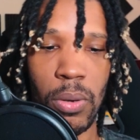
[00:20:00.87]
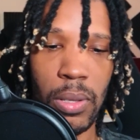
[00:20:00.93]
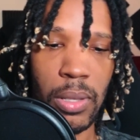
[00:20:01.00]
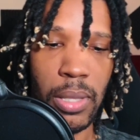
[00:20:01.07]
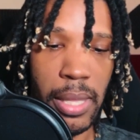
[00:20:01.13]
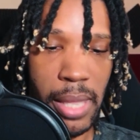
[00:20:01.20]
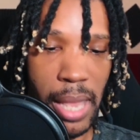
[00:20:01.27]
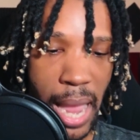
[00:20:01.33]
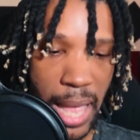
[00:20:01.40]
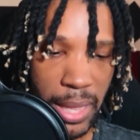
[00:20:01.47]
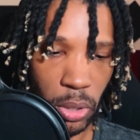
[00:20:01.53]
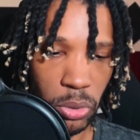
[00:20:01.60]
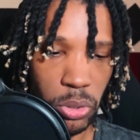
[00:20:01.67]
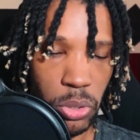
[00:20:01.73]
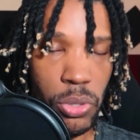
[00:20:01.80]
that they had
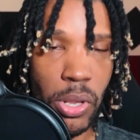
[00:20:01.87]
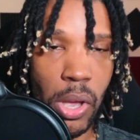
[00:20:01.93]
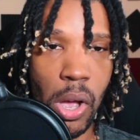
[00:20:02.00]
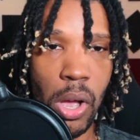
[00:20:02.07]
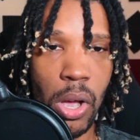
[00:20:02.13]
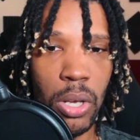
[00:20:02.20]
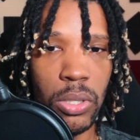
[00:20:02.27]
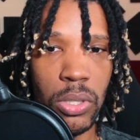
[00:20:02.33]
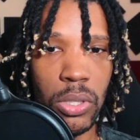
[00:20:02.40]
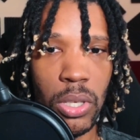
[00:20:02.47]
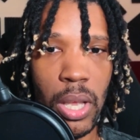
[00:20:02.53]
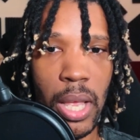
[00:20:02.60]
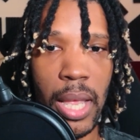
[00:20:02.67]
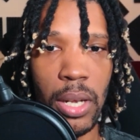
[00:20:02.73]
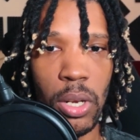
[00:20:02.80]
those two dogs
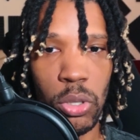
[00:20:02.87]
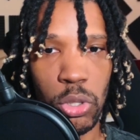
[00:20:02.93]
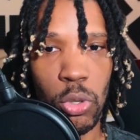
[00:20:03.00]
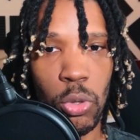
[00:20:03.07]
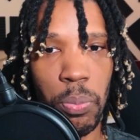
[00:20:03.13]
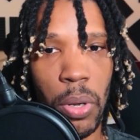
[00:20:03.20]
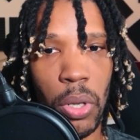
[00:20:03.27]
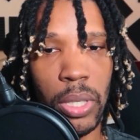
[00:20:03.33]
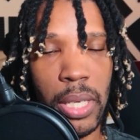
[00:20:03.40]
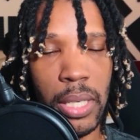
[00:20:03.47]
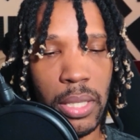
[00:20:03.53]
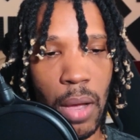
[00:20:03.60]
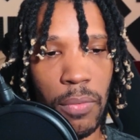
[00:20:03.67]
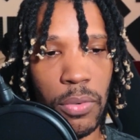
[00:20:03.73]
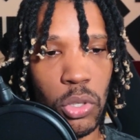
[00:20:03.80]
and those two police
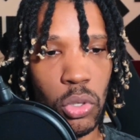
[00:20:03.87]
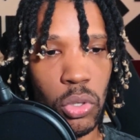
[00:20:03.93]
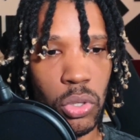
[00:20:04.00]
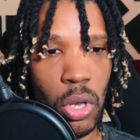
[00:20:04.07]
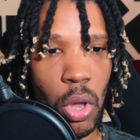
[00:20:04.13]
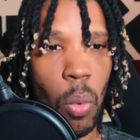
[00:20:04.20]
officers